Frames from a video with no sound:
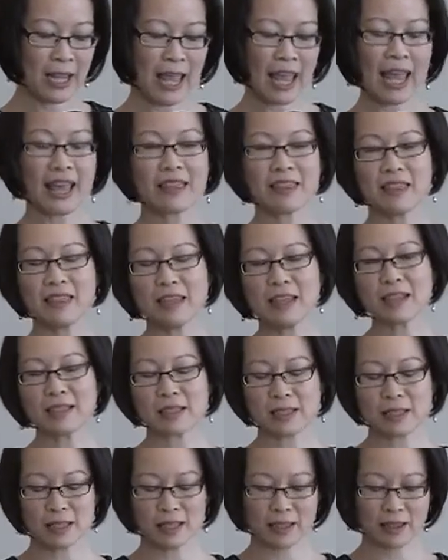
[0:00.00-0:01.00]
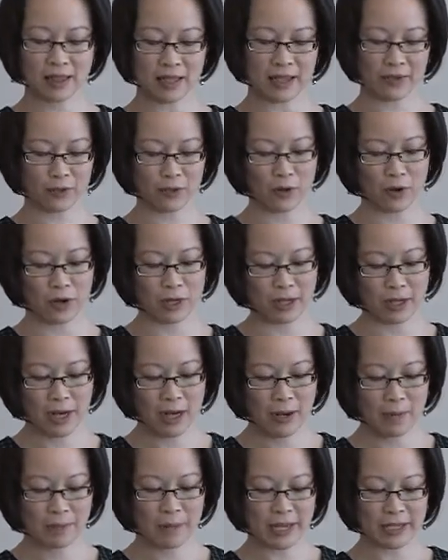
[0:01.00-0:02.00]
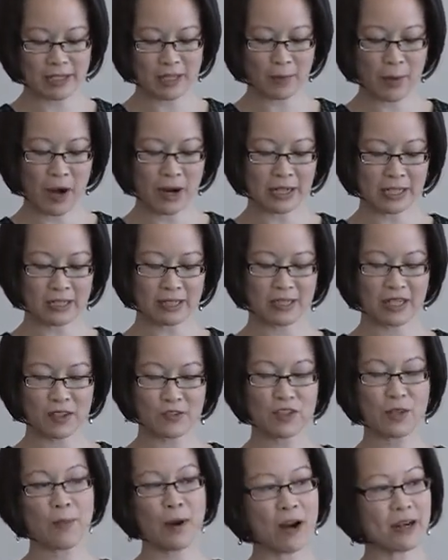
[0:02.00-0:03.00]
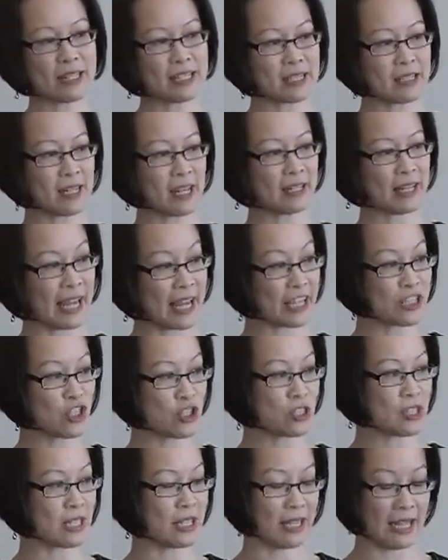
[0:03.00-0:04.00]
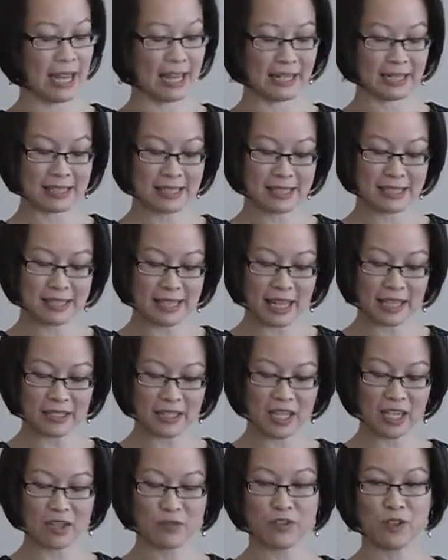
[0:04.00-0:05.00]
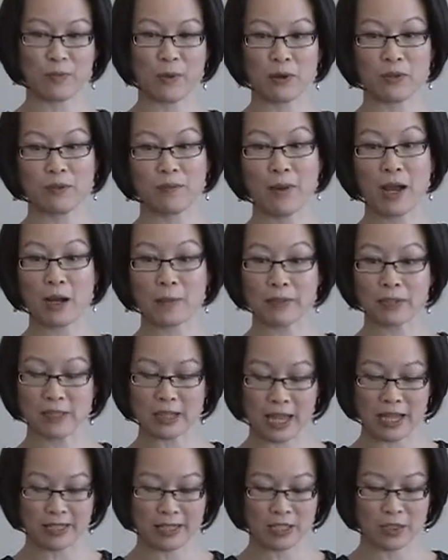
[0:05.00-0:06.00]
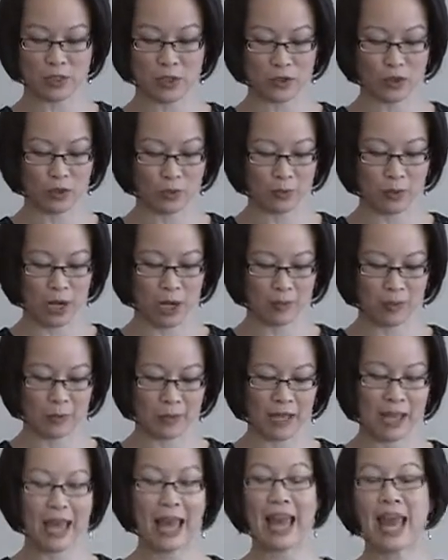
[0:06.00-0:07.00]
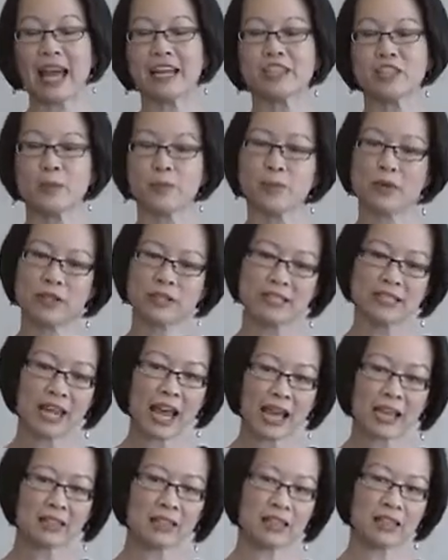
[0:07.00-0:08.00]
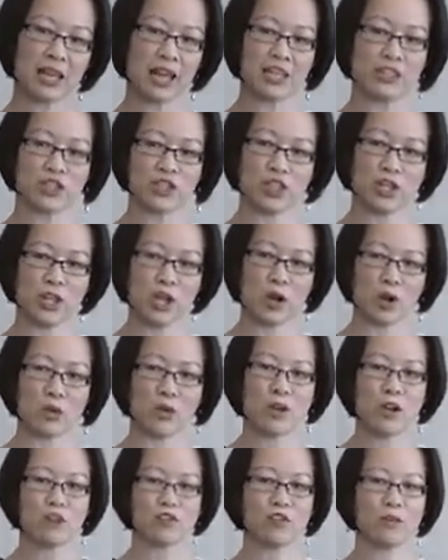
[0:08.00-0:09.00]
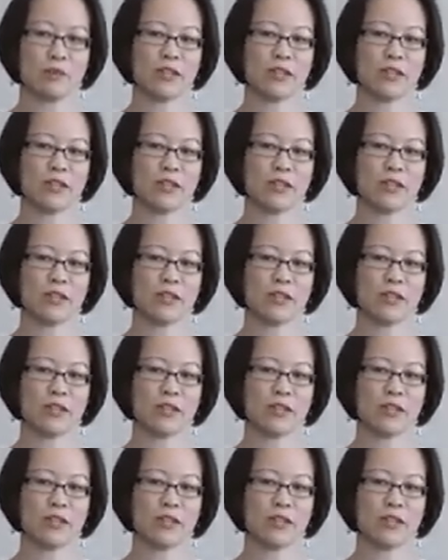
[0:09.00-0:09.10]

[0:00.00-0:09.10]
And this, therefore, gives the party state agency an incentive to both publicize the social problem and to protect the NGO from